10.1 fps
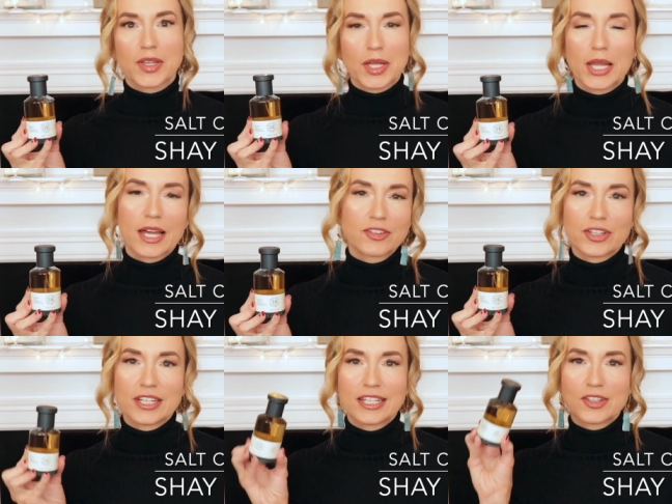
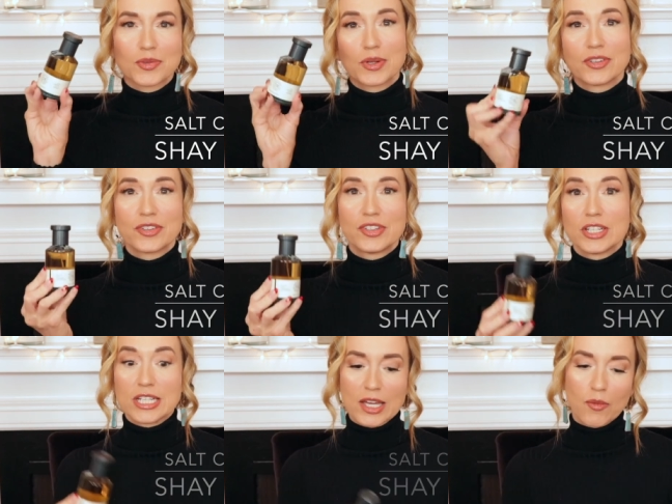collection, this one just
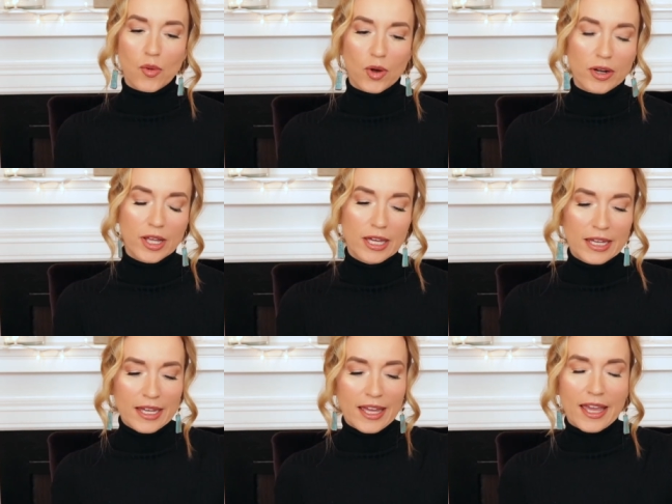didn't get worn.
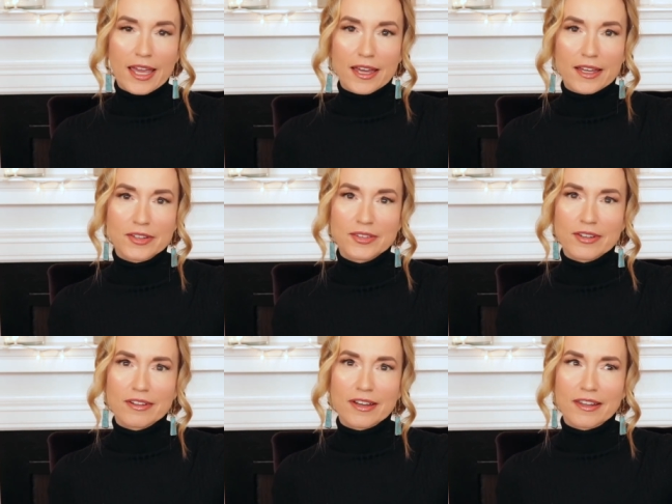And
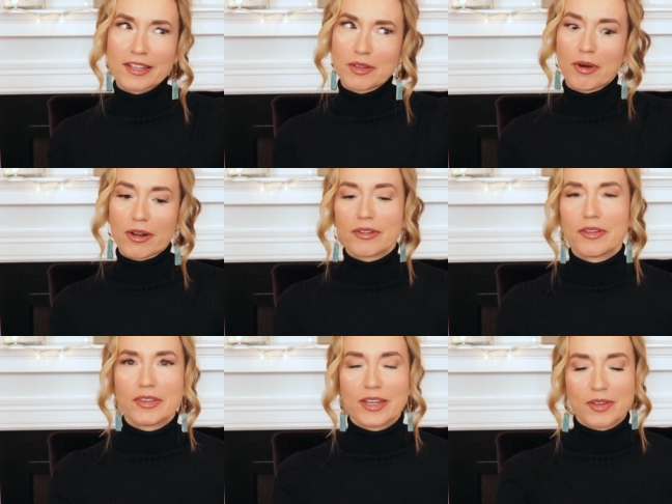I like the bottle
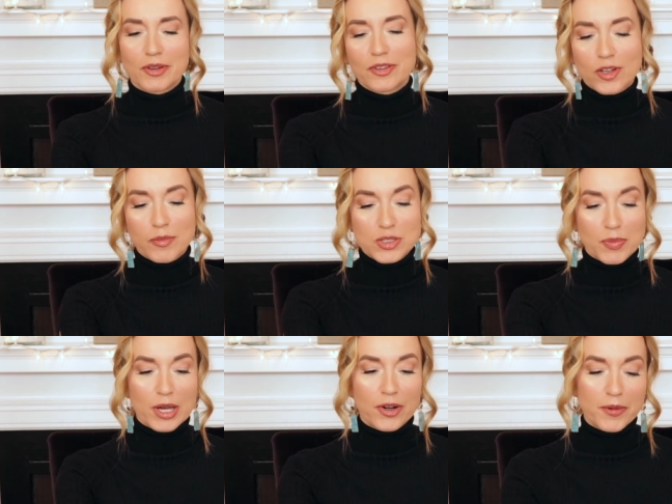of the other one so
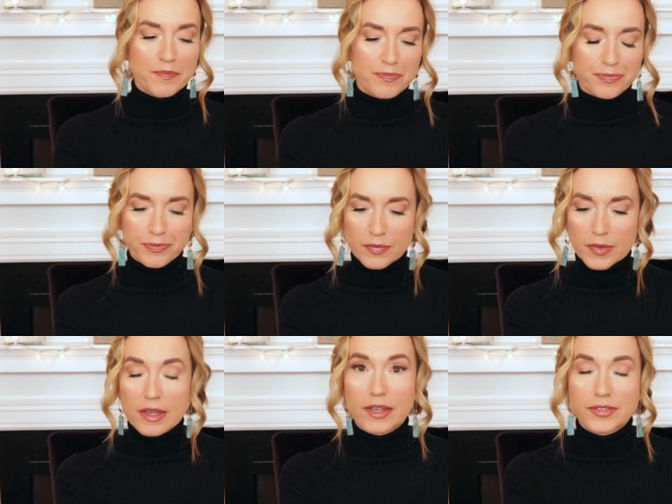much better.
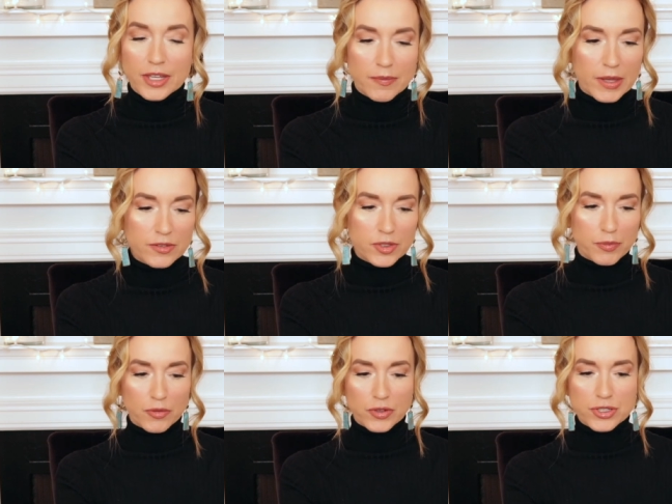Yes, I am that
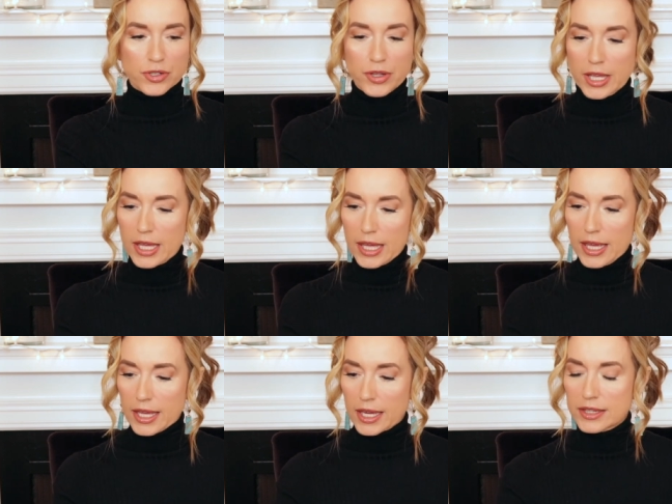superficial.
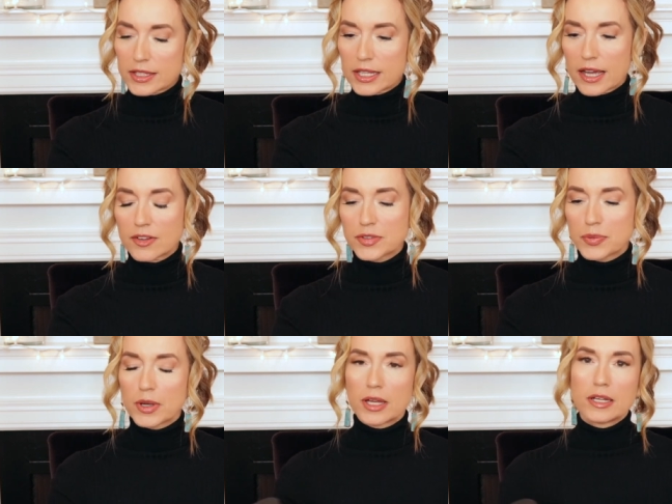And the
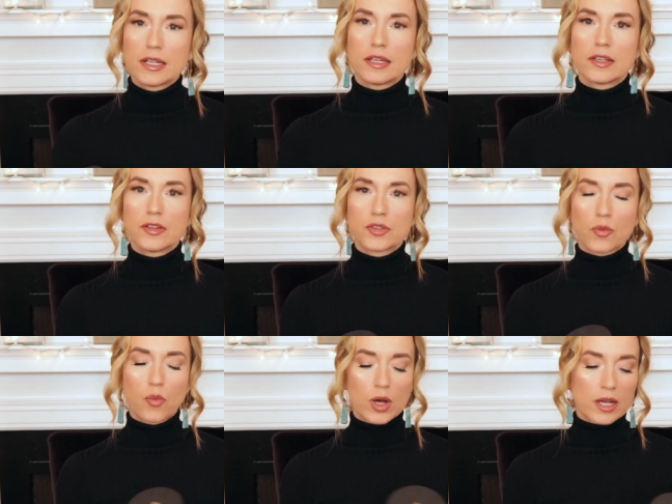last one is
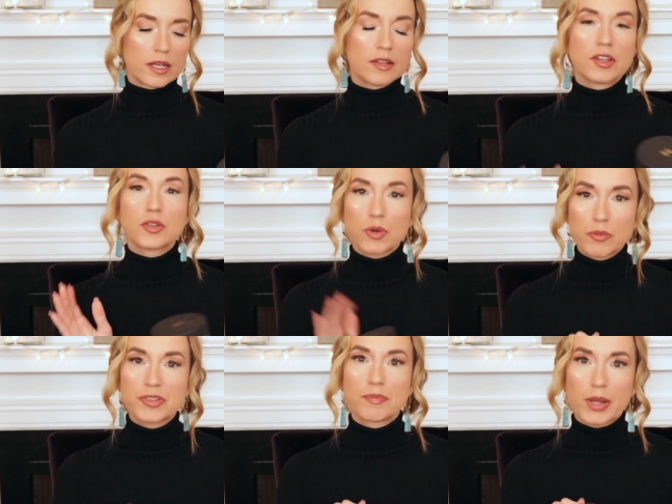one, this one
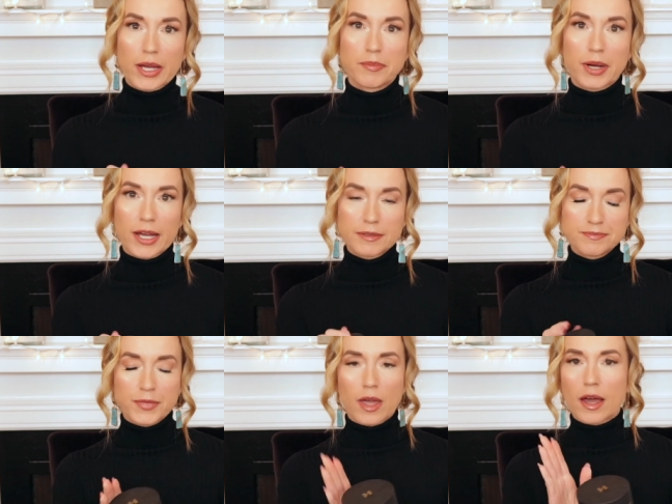was a blind buy.
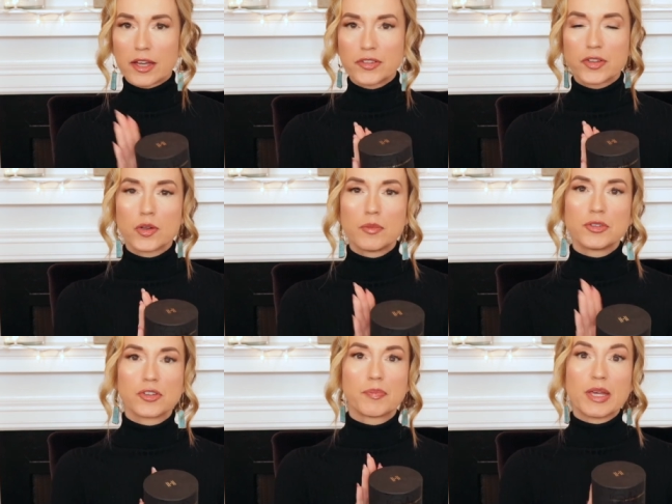I assumed
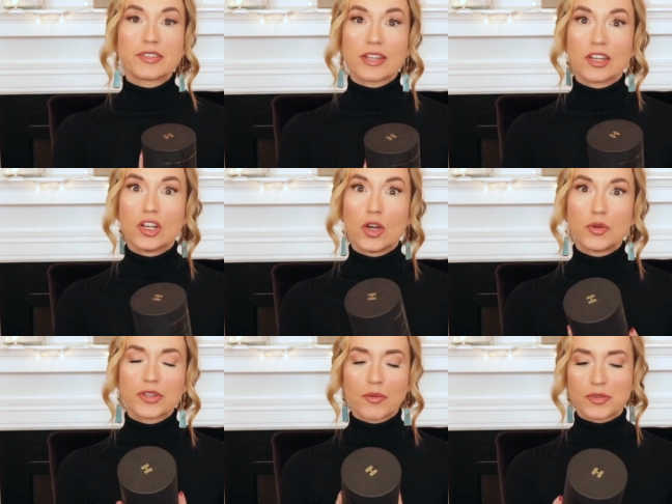just based on the
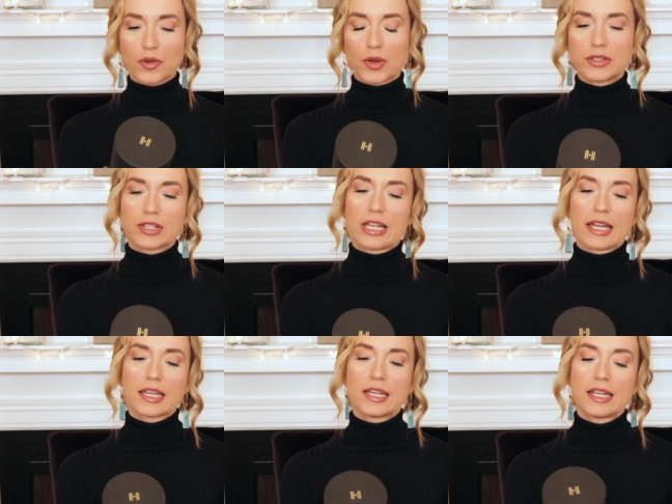notes I was going to
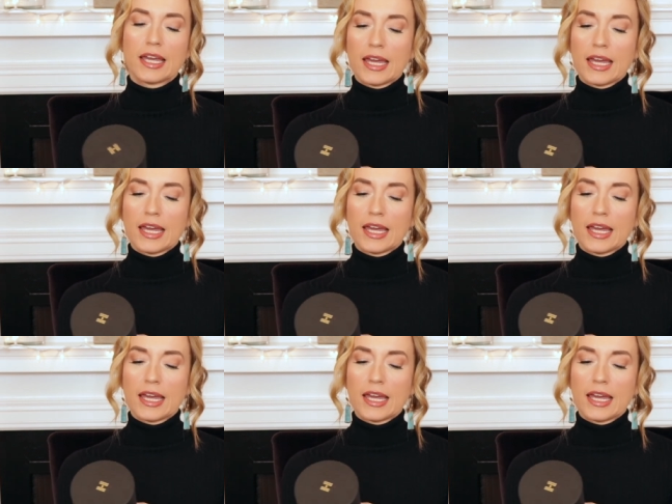like it.